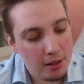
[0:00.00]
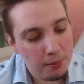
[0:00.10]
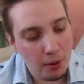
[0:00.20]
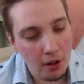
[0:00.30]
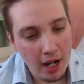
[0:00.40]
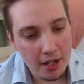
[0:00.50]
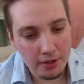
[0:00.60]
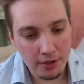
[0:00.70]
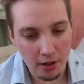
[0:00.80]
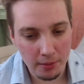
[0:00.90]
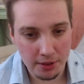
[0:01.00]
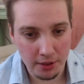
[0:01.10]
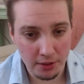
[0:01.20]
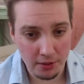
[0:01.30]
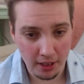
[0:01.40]
Prior to top
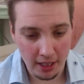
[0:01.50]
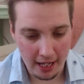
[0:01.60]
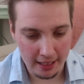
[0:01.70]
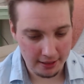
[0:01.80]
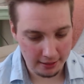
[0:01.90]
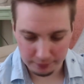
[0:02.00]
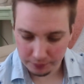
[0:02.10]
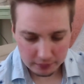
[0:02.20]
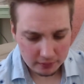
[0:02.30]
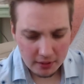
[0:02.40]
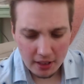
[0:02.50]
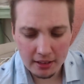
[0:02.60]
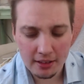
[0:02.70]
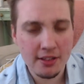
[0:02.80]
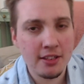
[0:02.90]
surgery, and
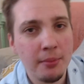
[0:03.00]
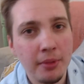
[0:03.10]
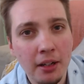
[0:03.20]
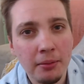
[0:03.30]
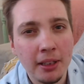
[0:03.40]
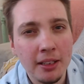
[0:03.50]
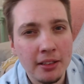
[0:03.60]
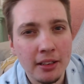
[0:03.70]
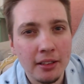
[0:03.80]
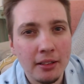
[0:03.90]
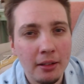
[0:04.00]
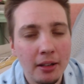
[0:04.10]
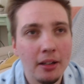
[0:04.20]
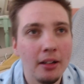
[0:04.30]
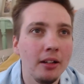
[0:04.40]
this is something I really didn't,
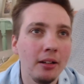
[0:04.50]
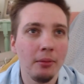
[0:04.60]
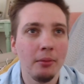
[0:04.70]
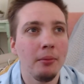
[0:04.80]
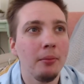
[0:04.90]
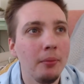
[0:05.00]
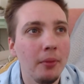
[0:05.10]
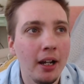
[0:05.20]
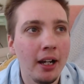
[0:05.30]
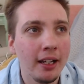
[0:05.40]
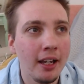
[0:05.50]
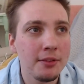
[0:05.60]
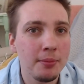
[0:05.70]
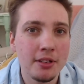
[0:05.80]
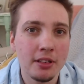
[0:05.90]
I guess,
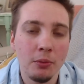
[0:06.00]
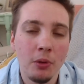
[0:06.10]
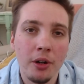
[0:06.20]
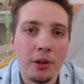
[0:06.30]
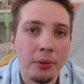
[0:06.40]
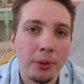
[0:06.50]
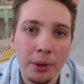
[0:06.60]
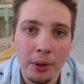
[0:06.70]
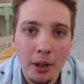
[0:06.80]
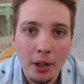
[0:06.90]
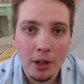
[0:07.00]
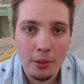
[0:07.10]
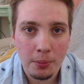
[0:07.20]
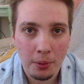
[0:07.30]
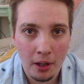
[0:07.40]
mentally work through,
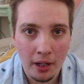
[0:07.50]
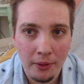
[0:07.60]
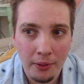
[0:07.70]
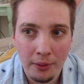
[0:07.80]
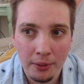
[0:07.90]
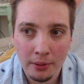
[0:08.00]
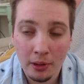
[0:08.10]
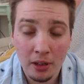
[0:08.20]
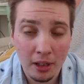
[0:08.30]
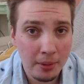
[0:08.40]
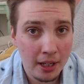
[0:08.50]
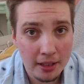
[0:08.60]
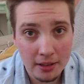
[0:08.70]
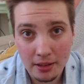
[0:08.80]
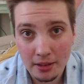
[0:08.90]
prior to learning about
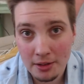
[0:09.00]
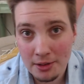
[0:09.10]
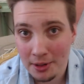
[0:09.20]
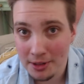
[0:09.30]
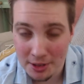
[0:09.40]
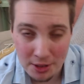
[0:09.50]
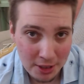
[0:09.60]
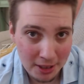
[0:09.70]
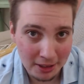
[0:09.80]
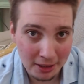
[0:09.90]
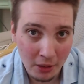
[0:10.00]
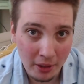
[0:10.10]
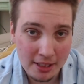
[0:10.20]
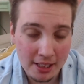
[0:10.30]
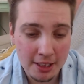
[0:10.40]
transitioning and going
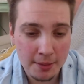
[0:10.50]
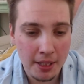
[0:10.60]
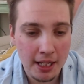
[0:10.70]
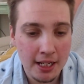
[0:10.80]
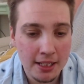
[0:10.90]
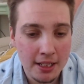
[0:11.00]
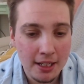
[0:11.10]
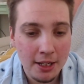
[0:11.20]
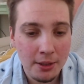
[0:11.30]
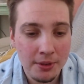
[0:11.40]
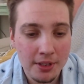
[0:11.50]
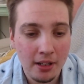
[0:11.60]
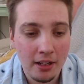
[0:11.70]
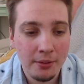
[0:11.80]
down this path, was that I